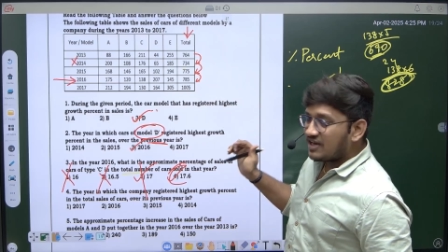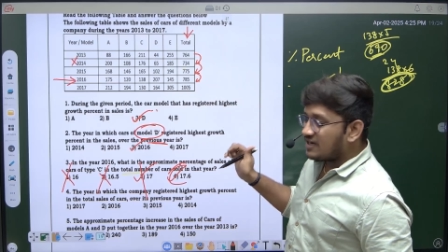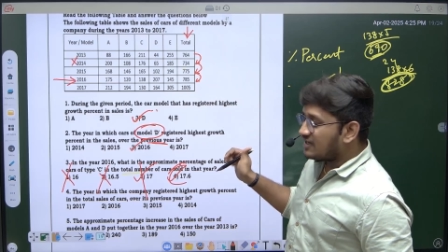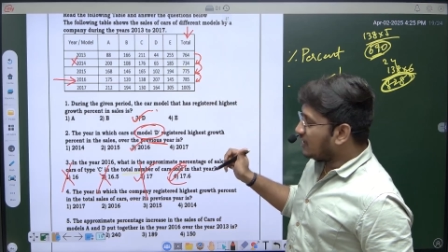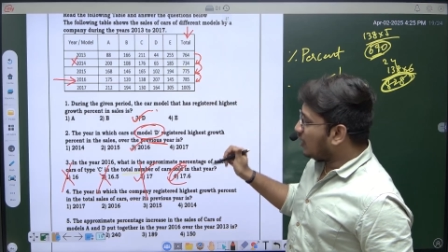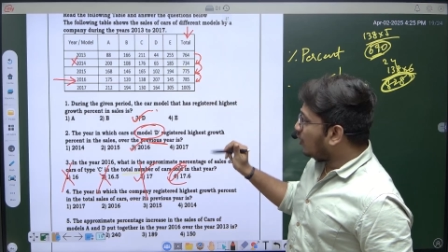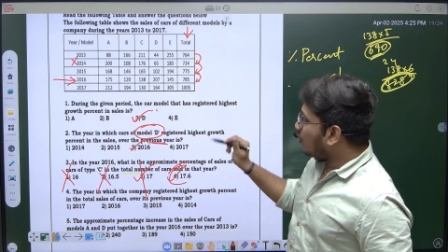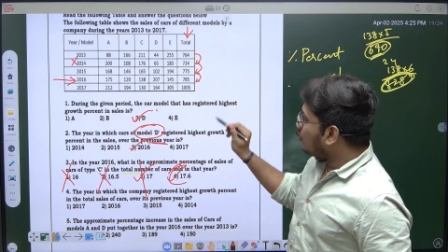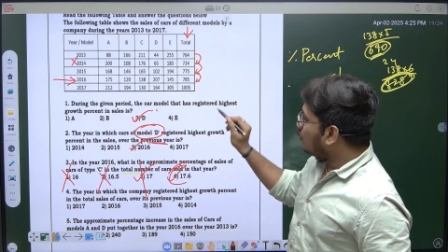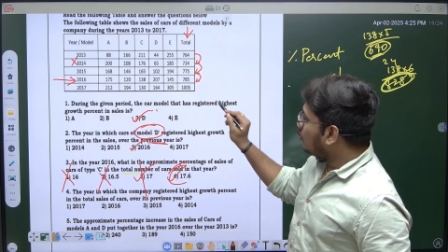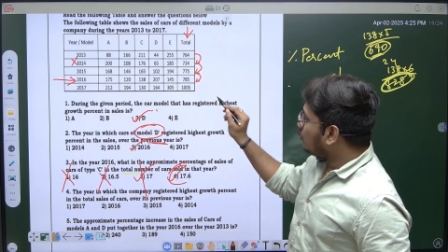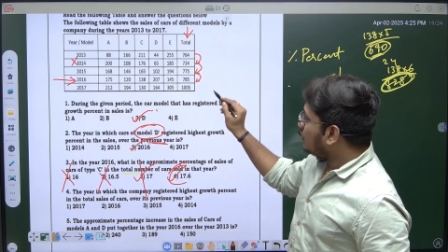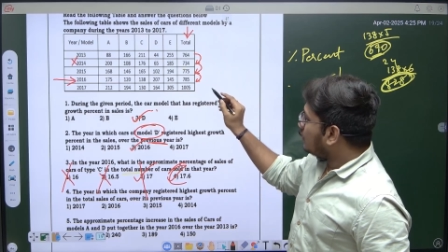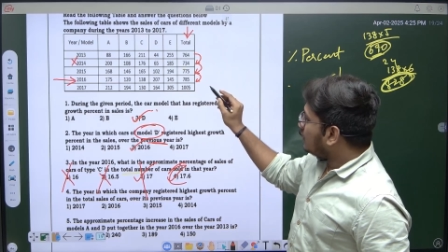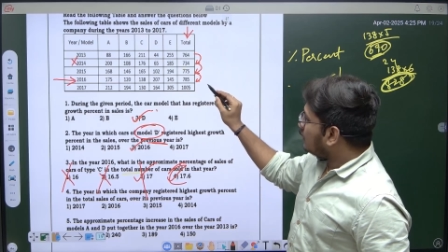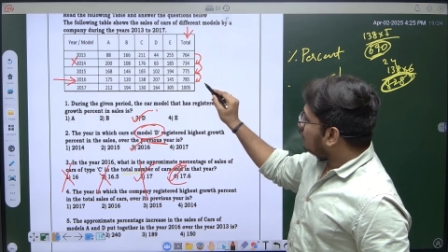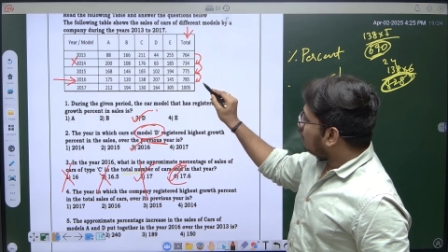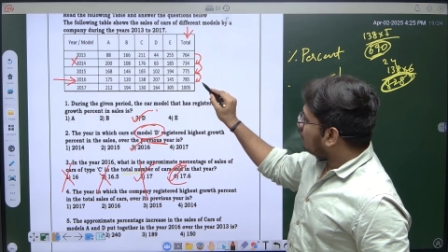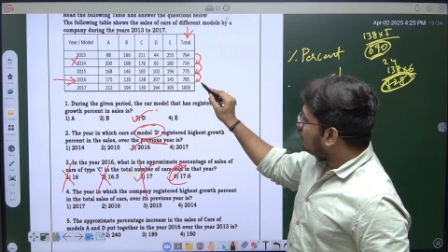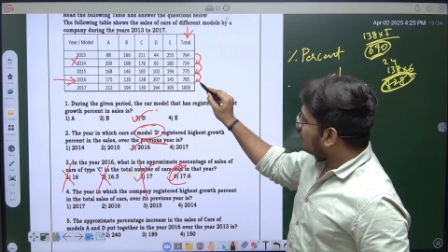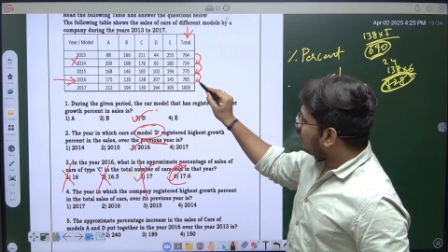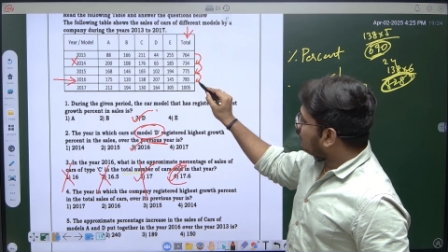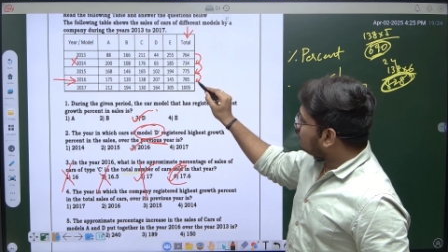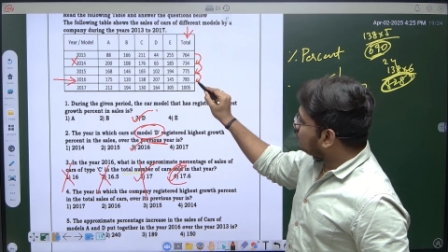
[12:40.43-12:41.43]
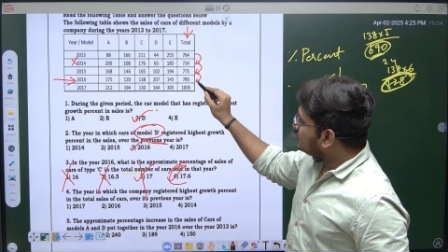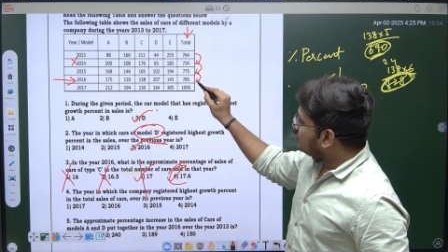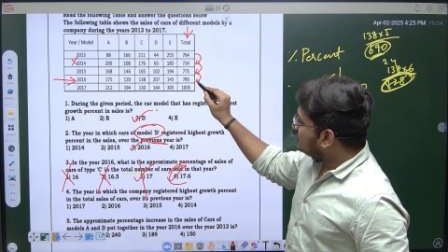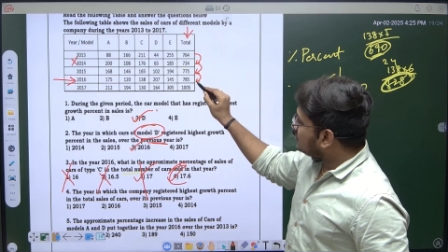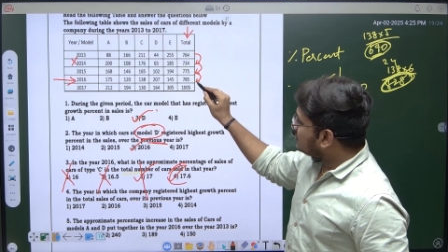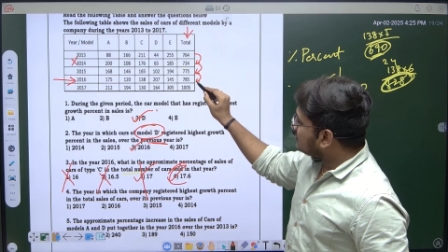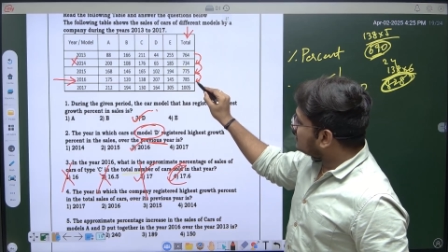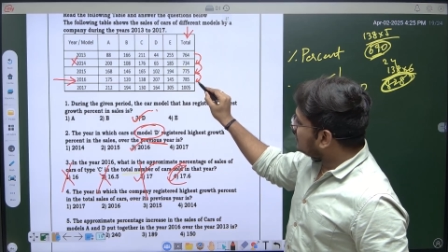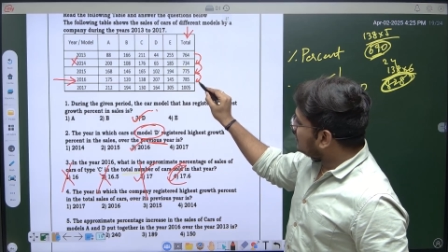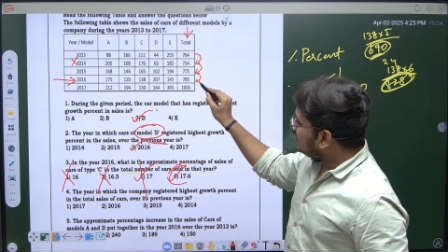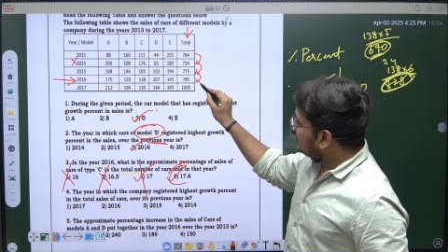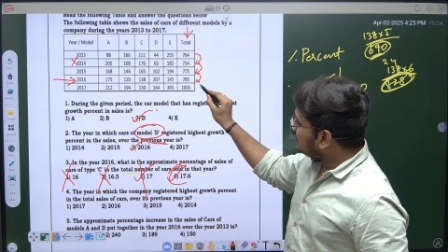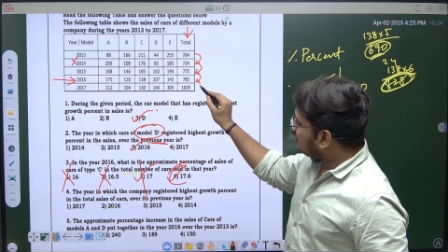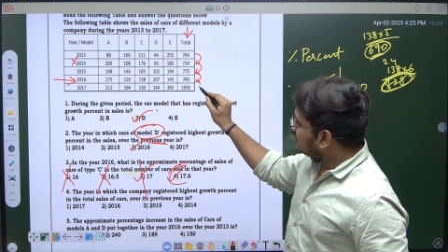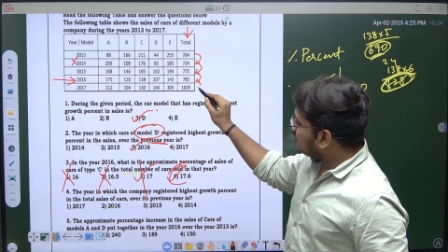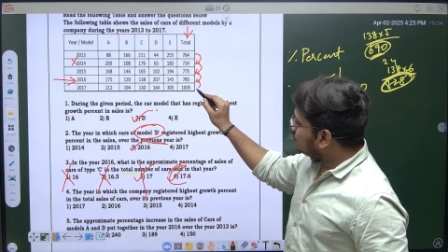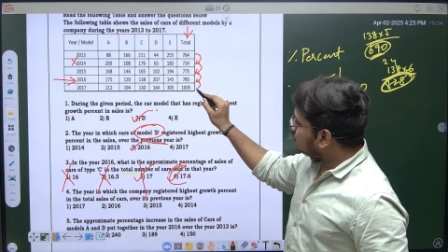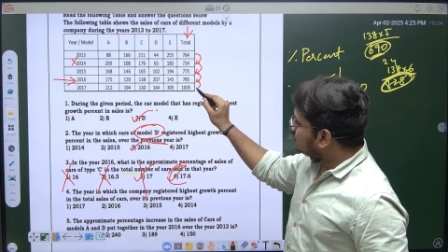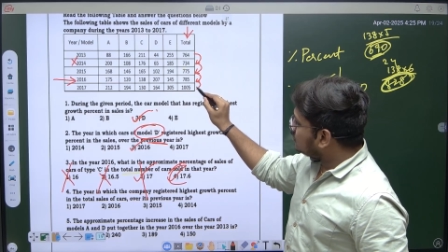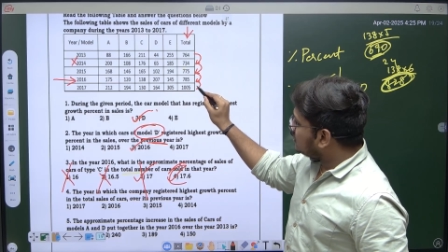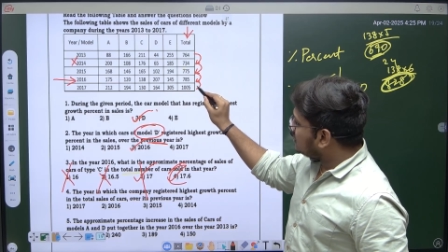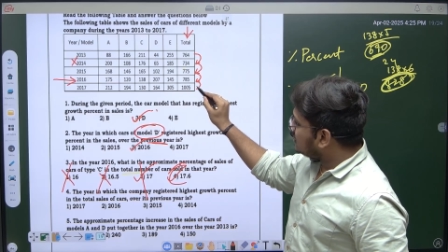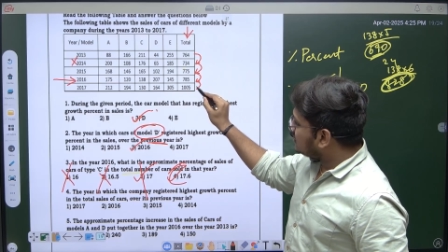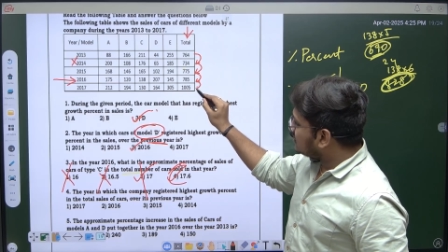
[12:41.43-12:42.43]
Now, from this year
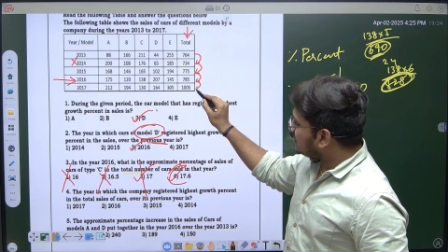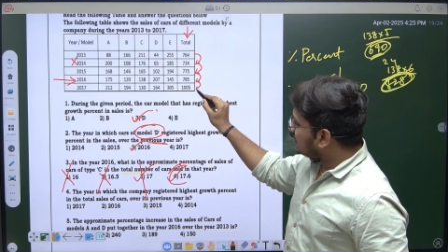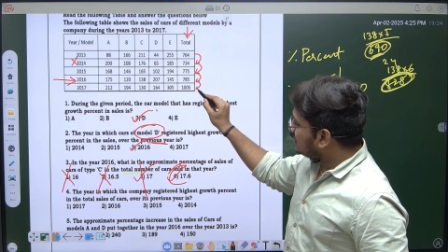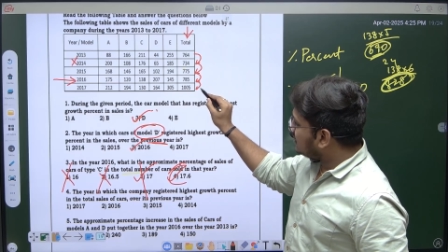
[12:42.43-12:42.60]
to this